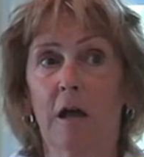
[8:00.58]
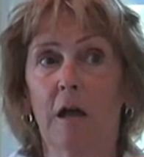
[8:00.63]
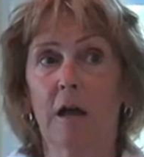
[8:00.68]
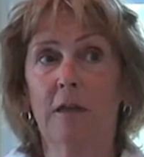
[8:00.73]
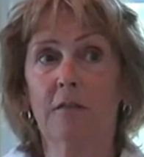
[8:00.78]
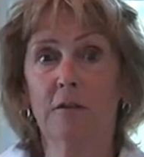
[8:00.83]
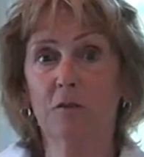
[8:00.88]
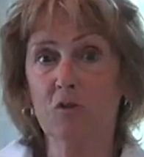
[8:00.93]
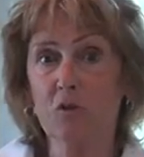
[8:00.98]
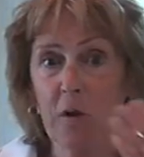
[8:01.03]

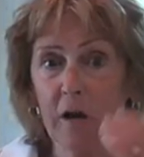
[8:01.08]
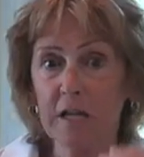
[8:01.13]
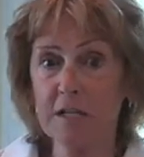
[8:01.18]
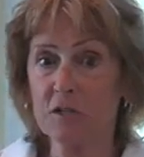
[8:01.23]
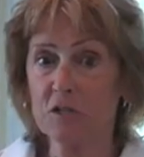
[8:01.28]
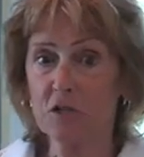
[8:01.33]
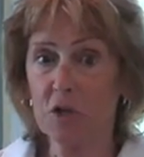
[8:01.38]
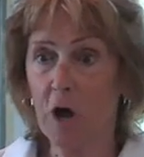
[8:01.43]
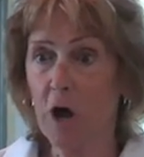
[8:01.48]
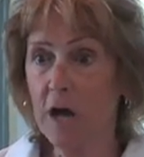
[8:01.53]
And they're trying
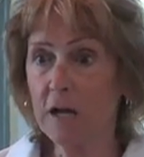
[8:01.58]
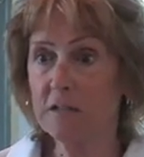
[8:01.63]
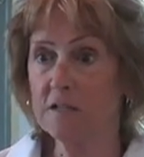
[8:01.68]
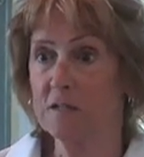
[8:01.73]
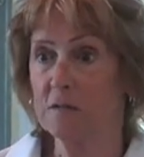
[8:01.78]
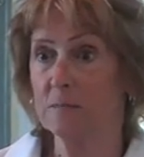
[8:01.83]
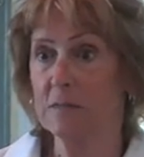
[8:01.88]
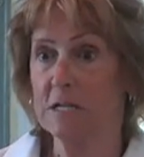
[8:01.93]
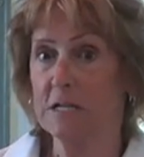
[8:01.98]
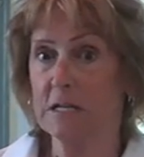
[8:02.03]
to talk
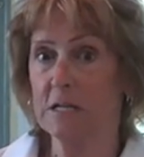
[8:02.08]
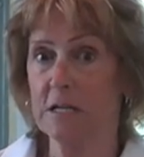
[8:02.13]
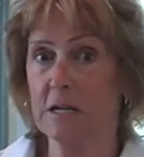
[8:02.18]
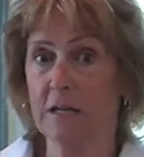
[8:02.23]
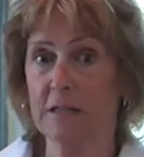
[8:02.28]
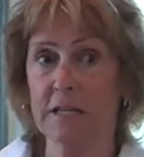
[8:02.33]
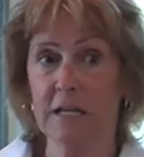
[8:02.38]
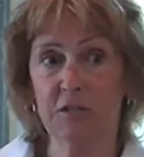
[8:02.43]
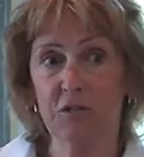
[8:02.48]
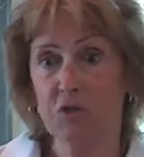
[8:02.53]
to me
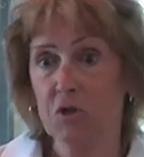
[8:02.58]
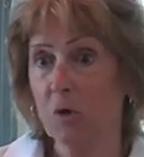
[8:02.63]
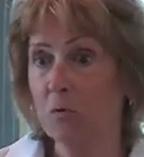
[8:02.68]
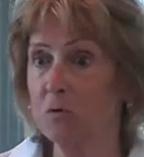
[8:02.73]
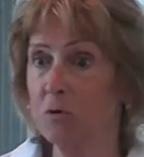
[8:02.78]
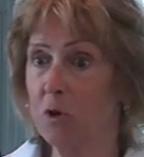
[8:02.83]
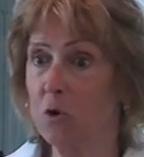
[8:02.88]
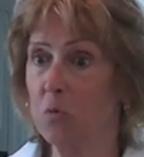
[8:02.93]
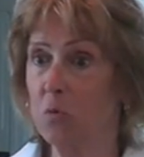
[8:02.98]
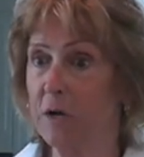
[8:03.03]
and they
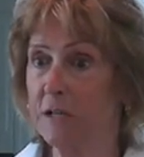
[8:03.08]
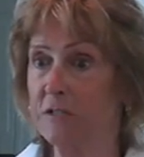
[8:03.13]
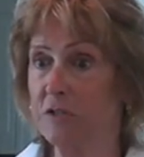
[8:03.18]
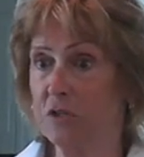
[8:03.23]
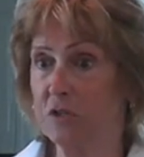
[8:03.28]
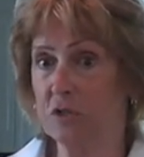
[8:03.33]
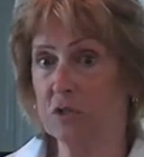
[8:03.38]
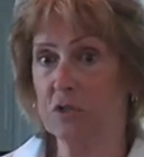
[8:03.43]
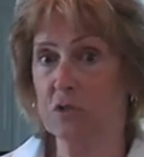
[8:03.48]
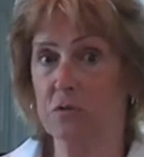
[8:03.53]
don't know what
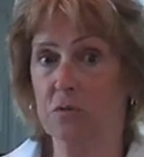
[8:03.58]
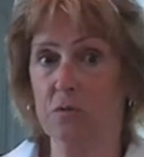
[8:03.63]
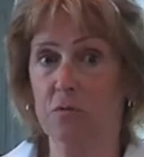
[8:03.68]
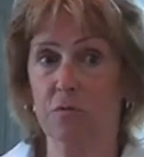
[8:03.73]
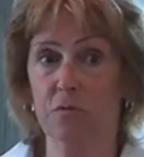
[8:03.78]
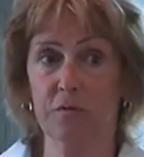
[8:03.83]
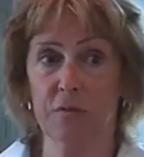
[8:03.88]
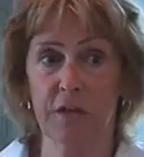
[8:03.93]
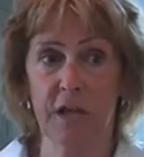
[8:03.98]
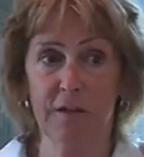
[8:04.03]
to
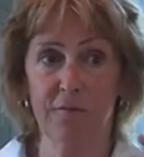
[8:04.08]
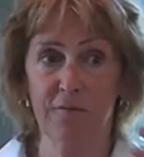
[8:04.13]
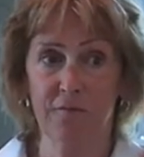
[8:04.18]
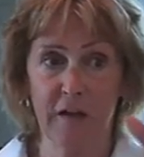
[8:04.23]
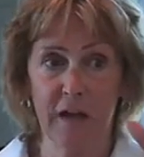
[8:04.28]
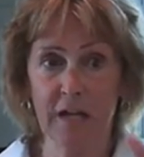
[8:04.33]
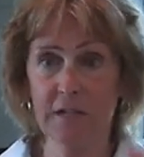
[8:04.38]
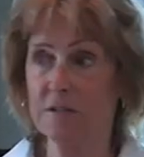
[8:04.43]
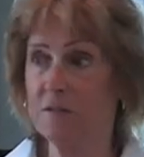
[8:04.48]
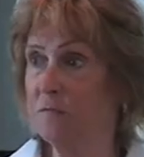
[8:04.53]
do. They
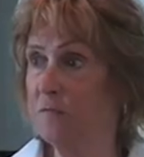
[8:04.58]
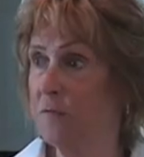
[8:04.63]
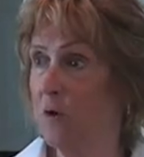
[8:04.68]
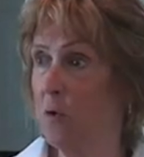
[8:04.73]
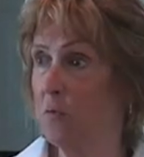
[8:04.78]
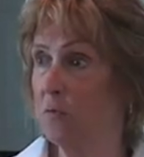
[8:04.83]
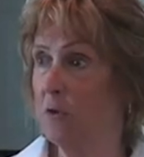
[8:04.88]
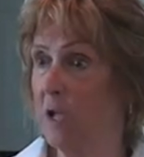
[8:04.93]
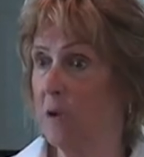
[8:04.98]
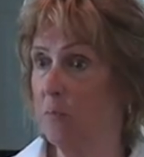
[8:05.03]
find a
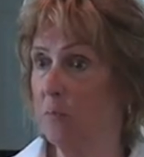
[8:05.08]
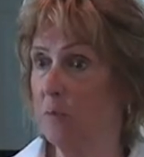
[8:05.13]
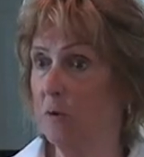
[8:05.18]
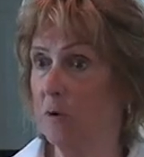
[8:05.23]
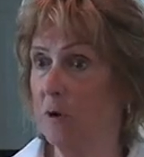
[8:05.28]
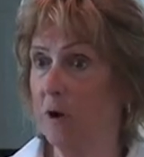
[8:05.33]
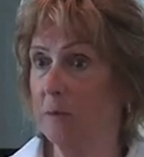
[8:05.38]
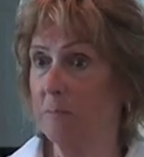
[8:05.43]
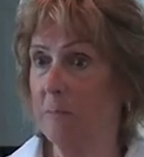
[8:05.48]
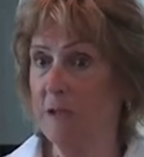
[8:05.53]
phone
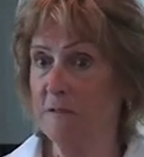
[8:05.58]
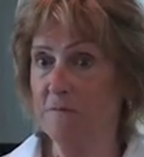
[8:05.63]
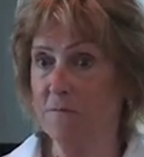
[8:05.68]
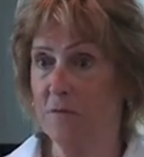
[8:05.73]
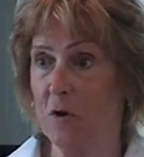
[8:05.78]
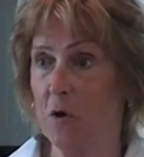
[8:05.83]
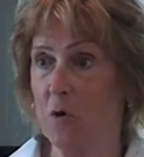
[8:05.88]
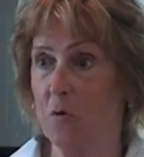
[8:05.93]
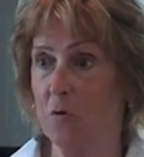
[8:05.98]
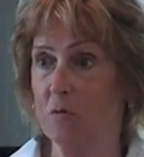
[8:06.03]
number on my
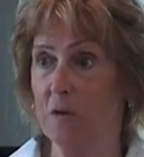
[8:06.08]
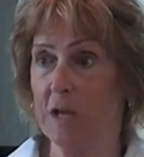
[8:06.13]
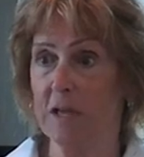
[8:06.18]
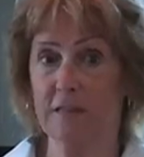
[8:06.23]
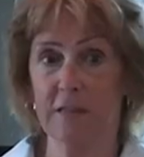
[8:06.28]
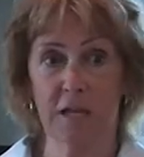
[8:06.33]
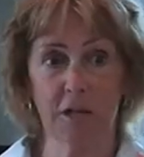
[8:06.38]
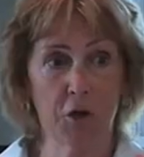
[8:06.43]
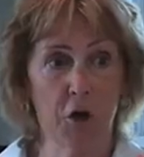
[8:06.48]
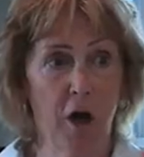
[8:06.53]
phone
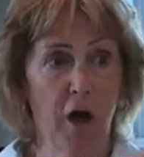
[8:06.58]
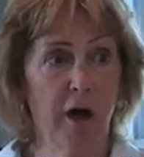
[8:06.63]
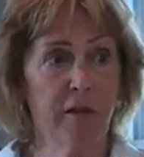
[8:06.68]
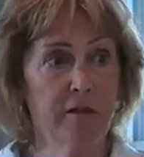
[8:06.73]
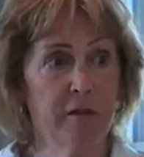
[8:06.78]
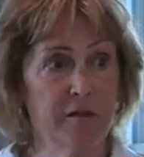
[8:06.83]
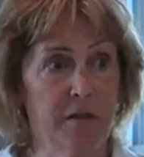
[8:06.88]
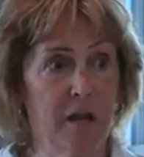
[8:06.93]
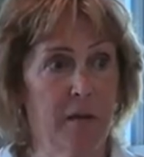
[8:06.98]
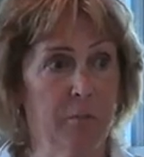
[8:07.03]
and they call
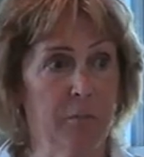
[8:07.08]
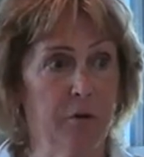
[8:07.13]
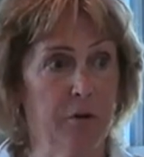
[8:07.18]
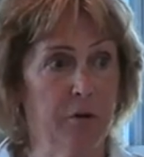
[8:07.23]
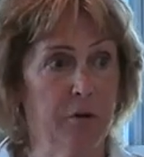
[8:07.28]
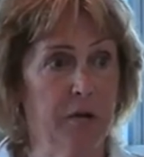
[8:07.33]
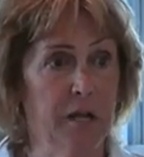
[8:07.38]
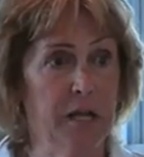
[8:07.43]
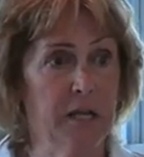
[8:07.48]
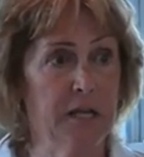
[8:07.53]
the
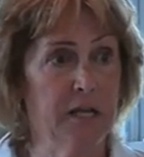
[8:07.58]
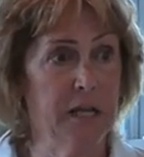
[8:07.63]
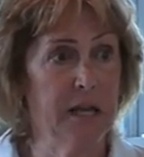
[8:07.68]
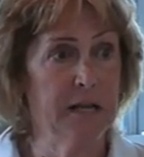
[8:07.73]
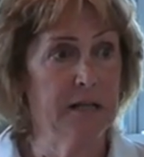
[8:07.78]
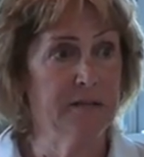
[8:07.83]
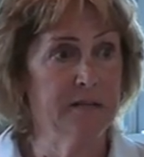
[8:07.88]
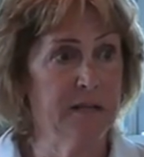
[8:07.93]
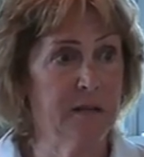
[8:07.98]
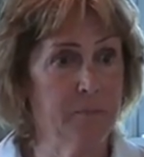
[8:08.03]
number and it
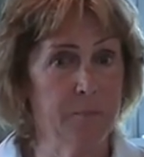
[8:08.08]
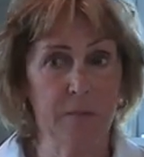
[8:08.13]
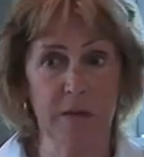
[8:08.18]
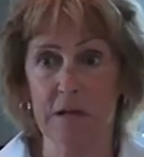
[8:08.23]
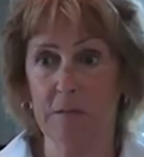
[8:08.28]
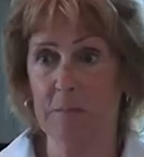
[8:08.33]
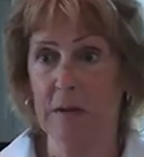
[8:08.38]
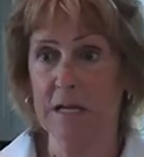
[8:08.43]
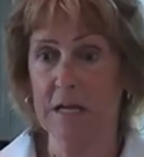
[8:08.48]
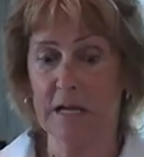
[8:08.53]
ends up
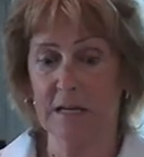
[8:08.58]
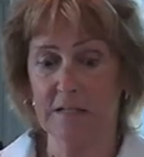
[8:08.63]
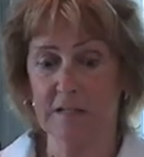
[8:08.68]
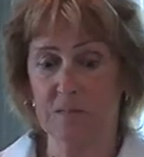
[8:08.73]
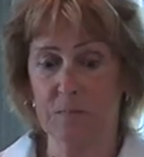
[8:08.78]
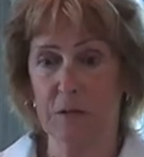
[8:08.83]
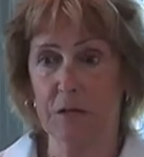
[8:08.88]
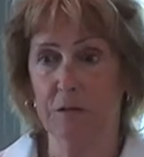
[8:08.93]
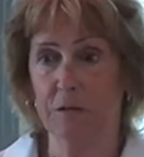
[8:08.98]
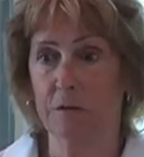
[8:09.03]
being my
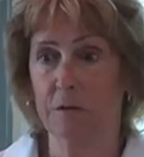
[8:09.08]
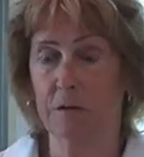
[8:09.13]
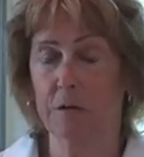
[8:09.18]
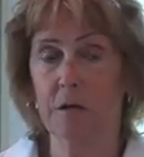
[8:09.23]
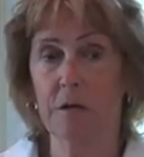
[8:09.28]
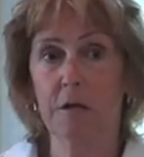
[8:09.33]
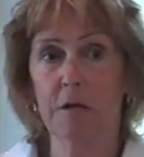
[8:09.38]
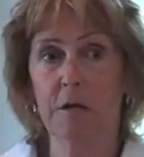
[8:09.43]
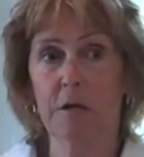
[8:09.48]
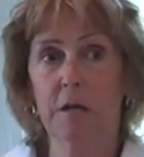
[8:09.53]
husband.
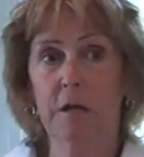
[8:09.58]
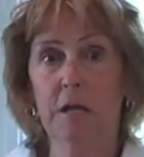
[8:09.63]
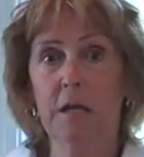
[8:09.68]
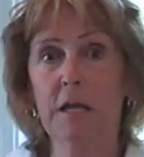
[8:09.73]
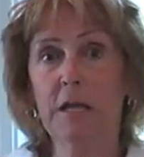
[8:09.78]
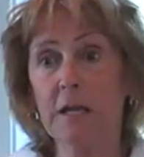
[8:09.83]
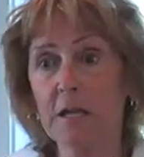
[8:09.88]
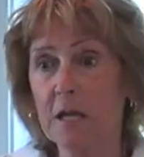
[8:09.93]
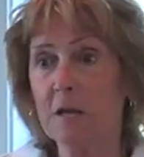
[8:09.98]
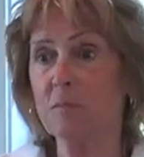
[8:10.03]

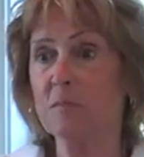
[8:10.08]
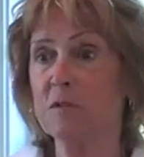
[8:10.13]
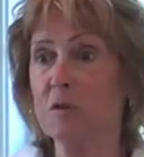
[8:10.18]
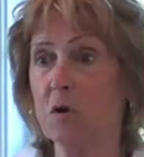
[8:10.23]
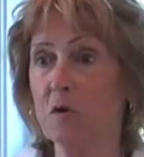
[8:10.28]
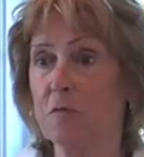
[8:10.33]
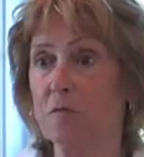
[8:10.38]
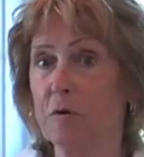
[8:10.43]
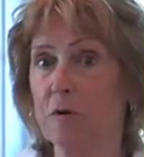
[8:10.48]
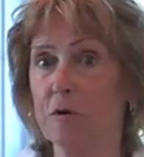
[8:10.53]
He comes
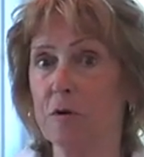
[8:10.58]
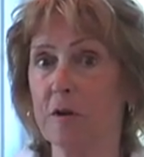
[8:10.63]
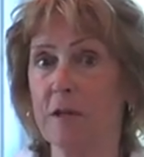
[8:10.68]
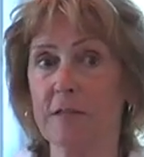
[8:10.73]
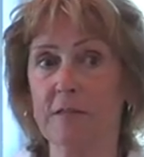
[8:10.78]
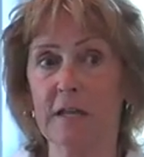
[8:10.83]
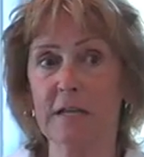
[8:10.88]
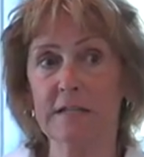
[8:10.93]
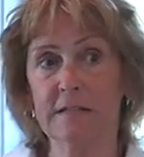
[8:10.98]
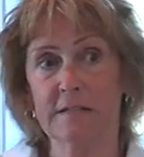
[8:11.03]
over
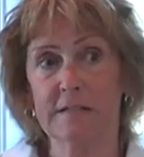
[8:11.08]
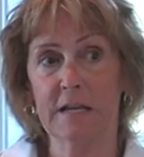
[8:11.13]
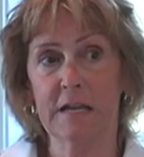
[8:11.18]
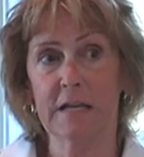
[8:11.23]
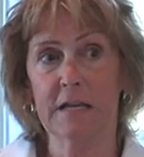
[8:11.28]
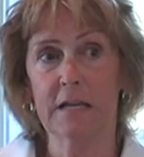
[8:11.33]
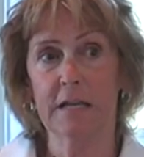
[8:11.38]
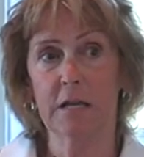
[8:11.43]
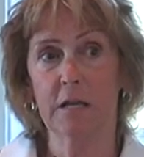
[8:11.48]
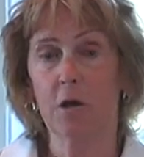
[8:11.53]
and they
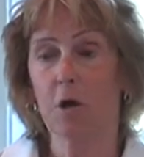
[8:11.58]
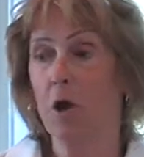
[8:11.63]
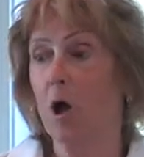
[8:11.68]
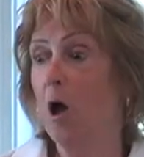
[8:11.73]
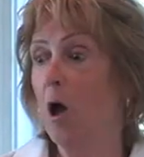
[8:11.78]
say,